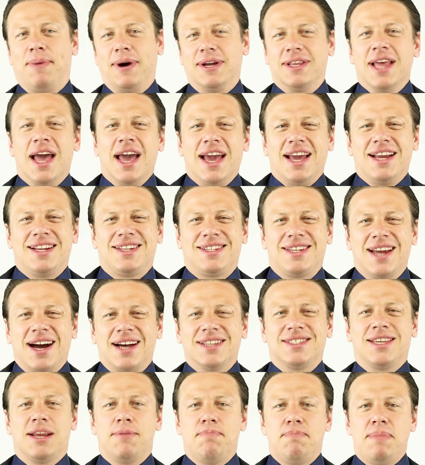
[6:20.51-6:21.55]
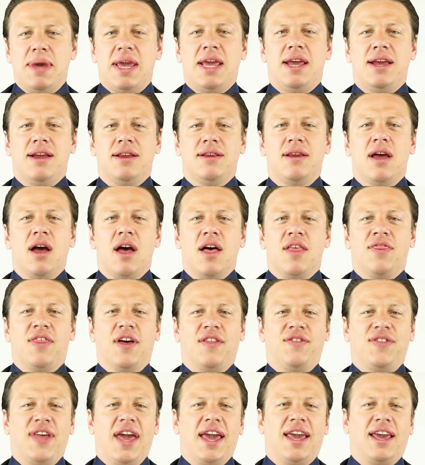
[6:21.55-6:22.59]
but it doesn't mean
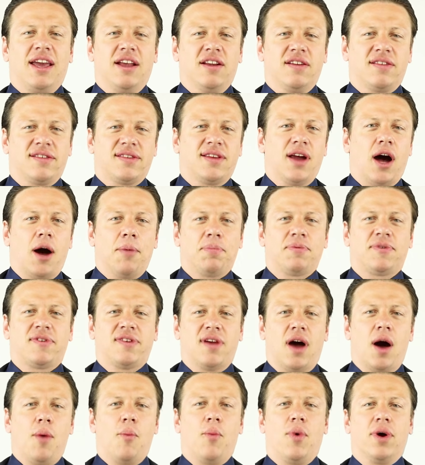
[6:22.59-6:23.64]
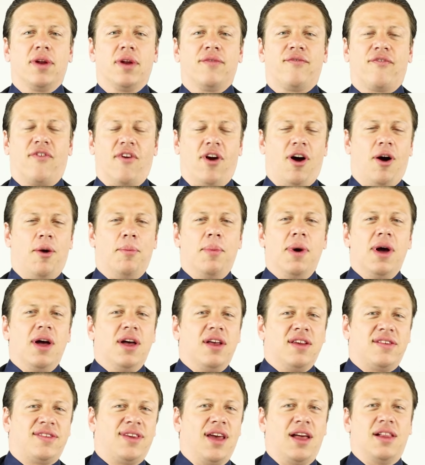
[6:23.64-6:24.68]
that they can stop someone from
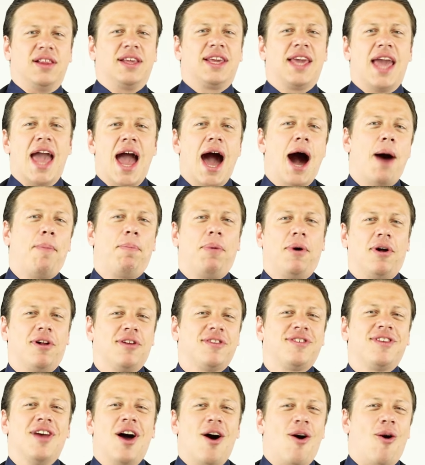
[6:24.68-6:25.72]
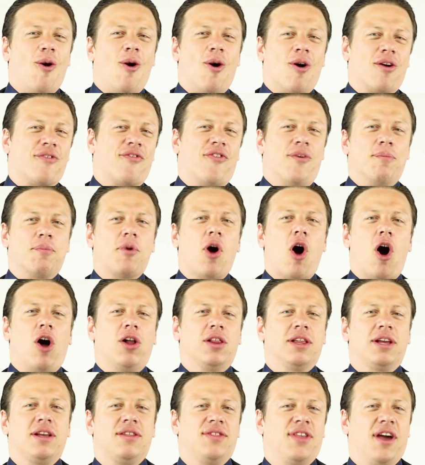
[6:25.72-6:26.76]
selling apples or from
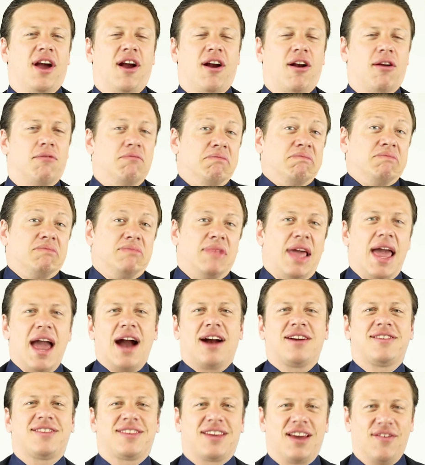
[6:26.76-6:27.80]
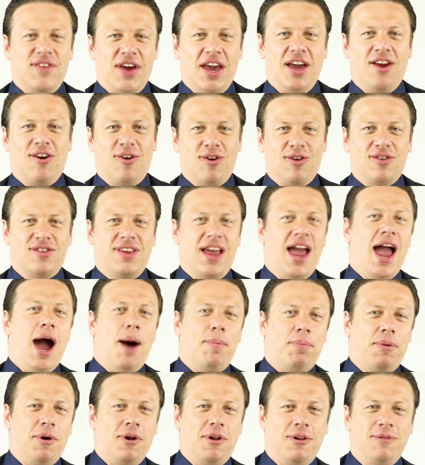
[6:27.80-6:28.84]
calling their excavators
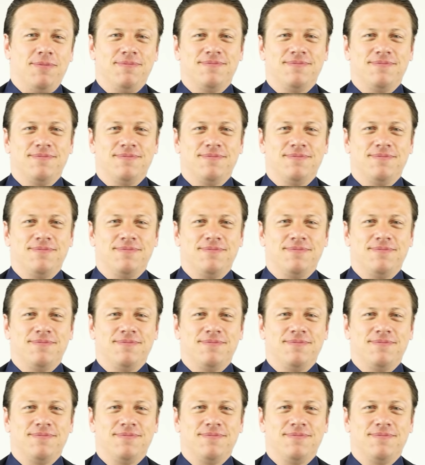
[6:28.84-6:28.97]
Apple.